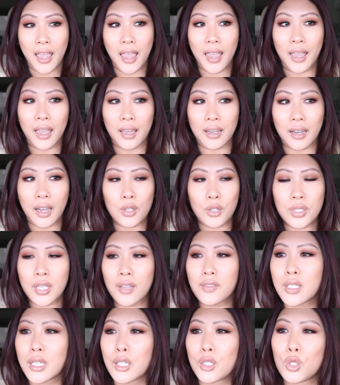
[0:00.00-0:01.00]
And I just
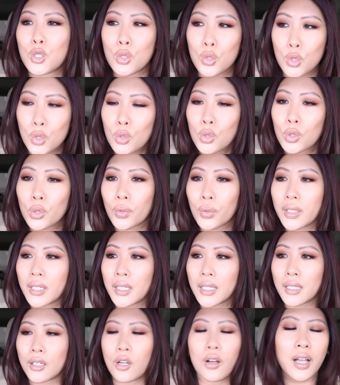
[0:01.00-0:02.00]
have like
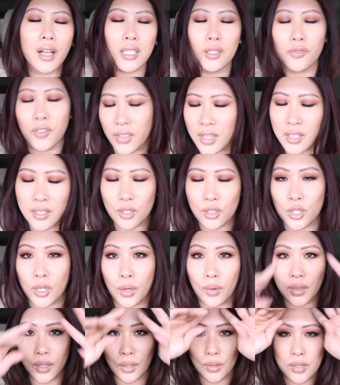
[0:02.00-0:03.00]
jewelry and all kinds of fun things to share
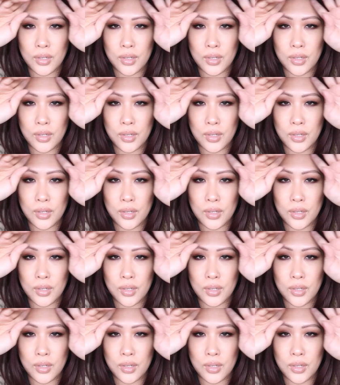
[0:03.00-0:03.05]
with you.